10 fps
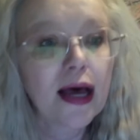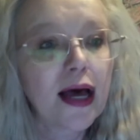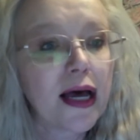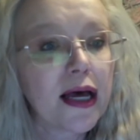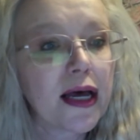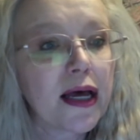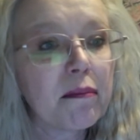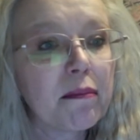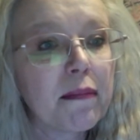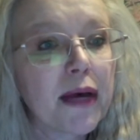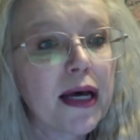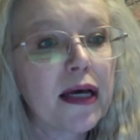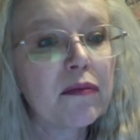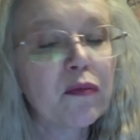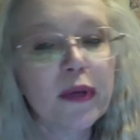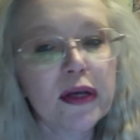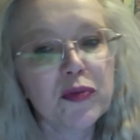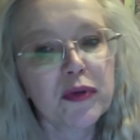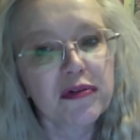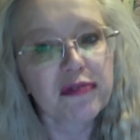Because
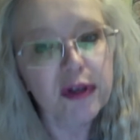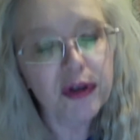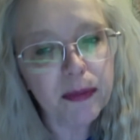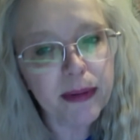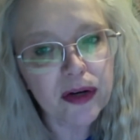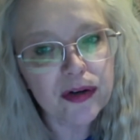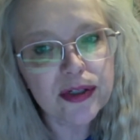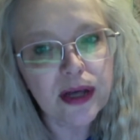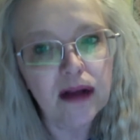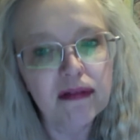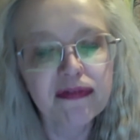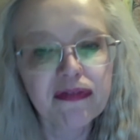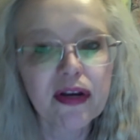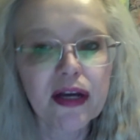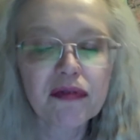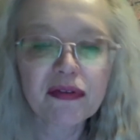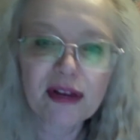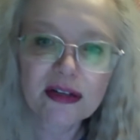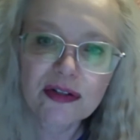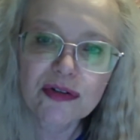when you feel good about yourself, it
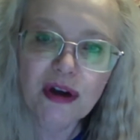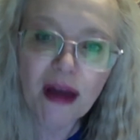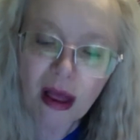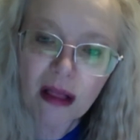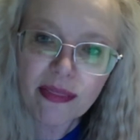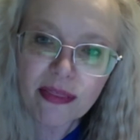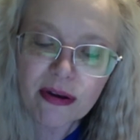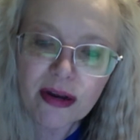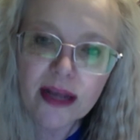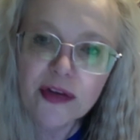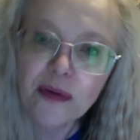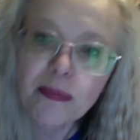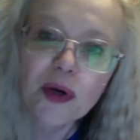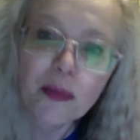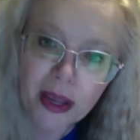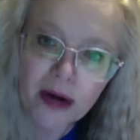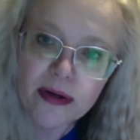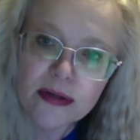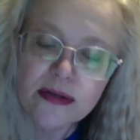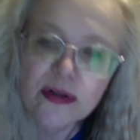reflects on your health, and you're a better
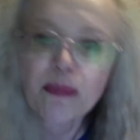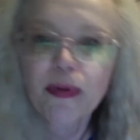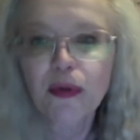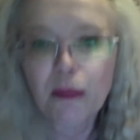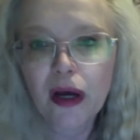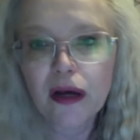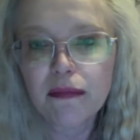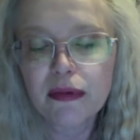parent, you're a better mom.